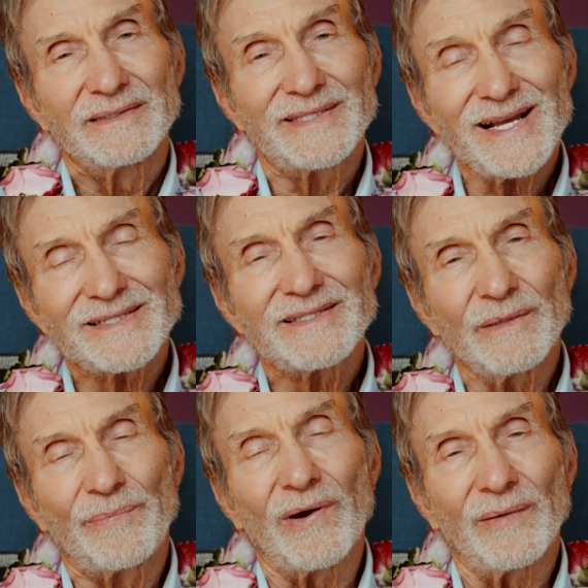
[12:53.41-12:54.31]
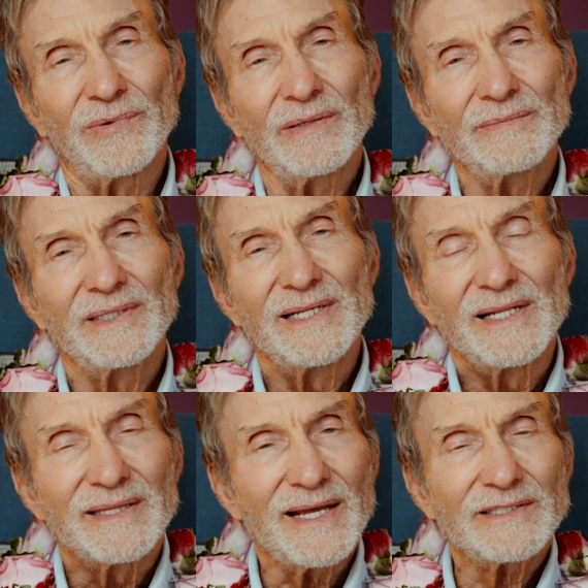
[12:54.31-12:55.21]
That's the problem.
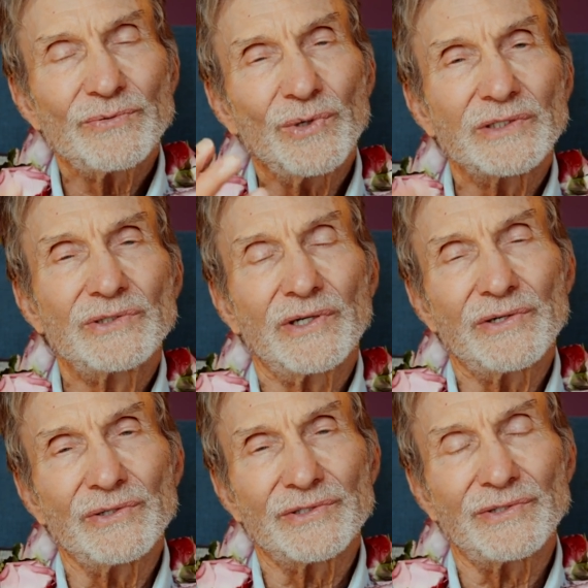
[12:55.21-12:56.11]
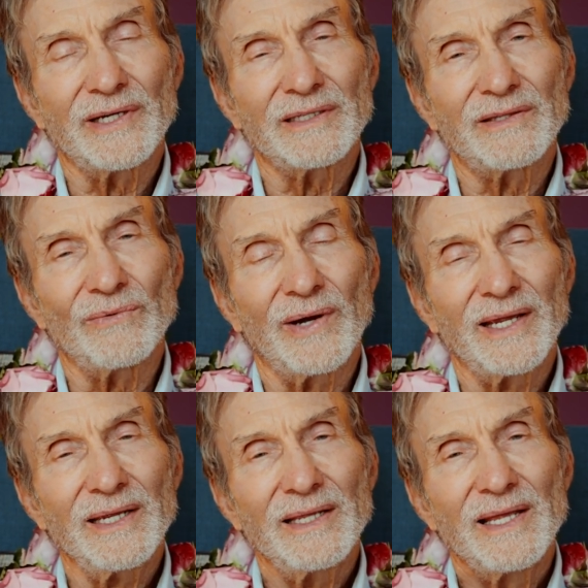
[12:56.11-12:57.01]
That's what took your strength
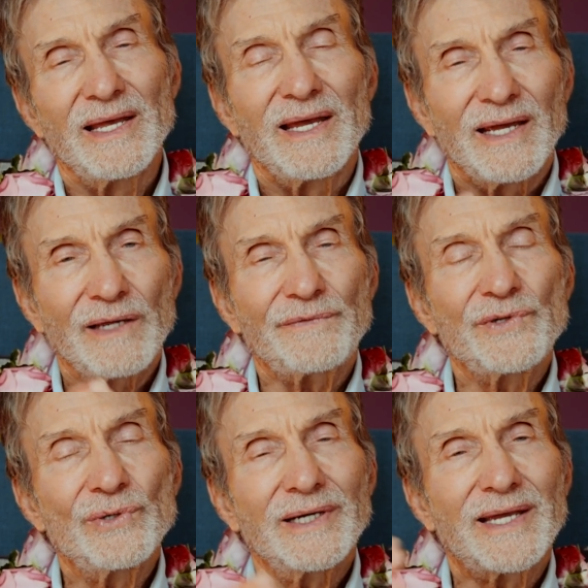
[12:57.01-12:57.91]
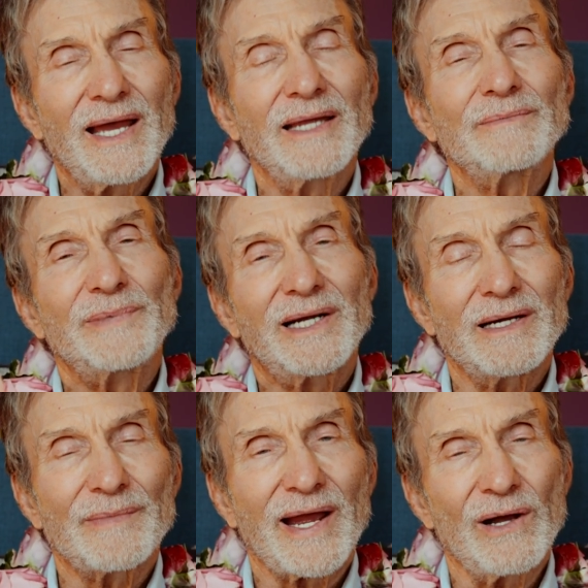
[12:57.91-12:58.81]
away. If you again
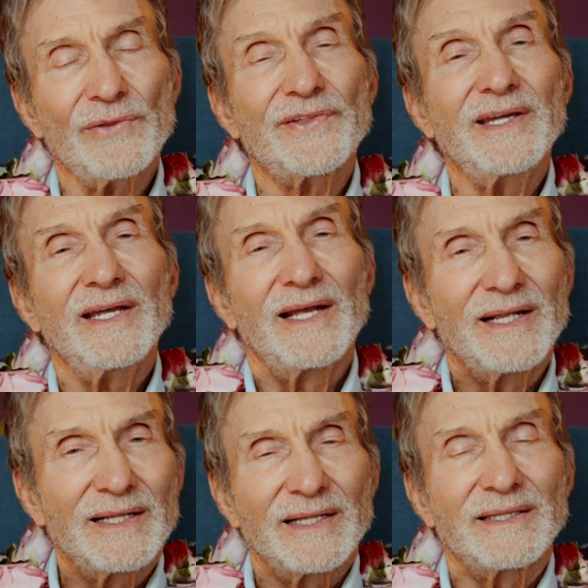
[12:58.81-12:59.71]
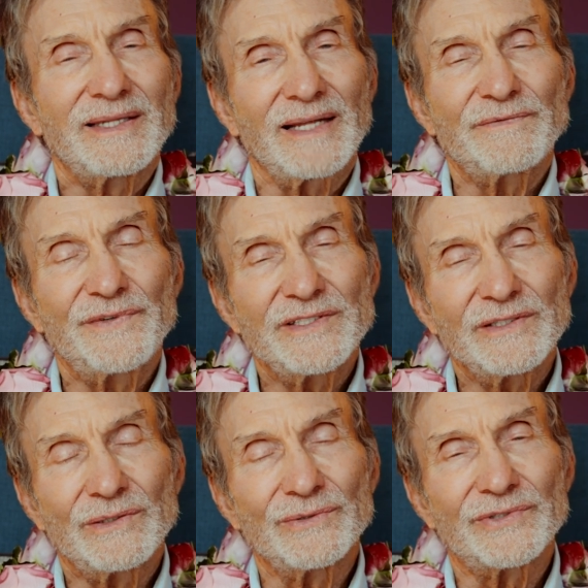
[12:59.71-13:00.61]
become healthy, that
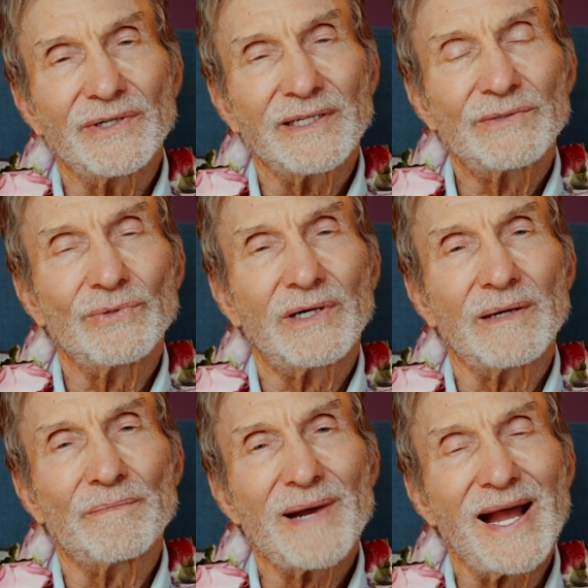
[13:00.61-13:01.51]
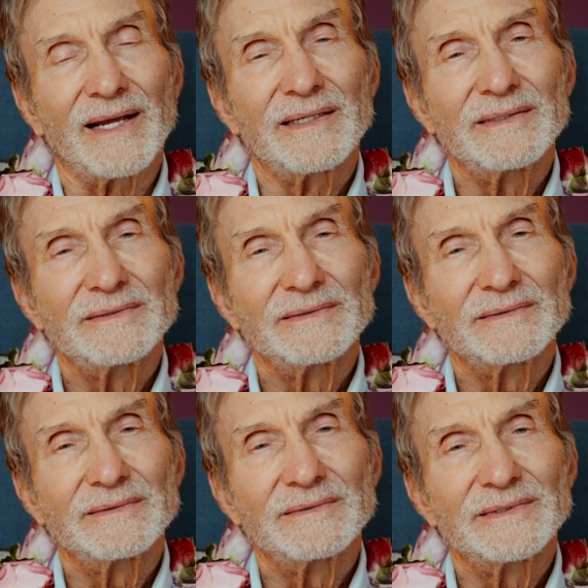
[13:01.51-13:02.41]
physical strength will come back.
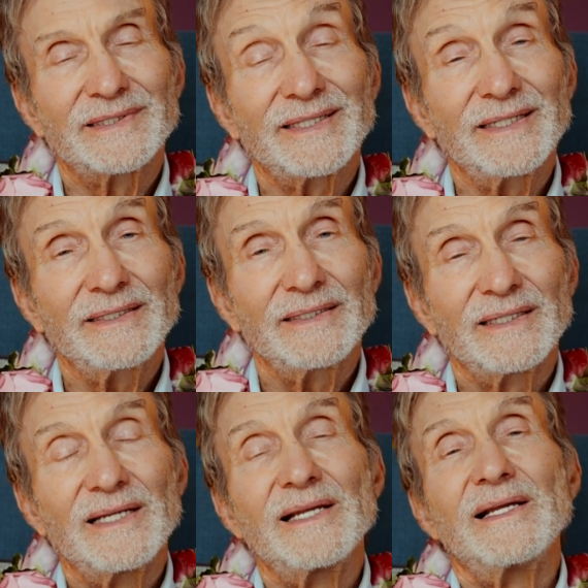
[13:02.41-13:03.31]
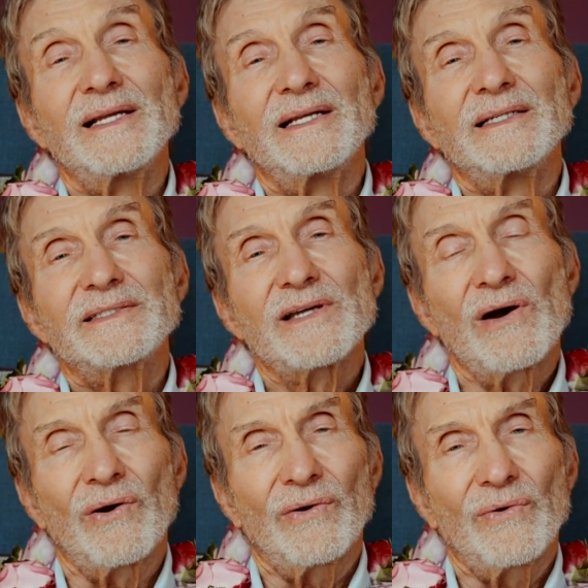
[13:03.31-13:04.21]
See?
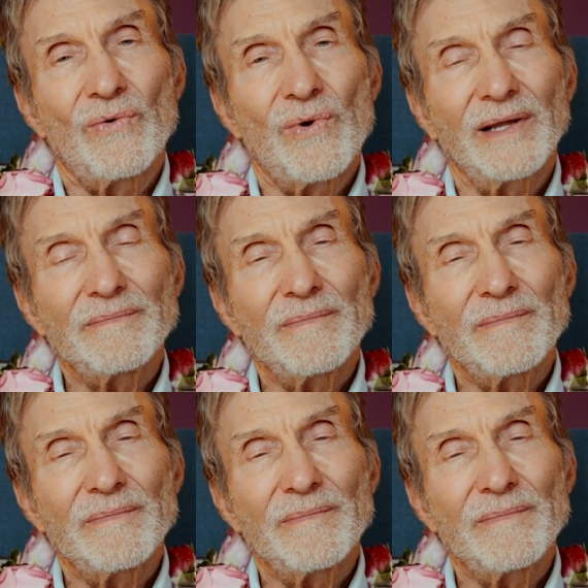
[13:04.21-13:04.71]
So, what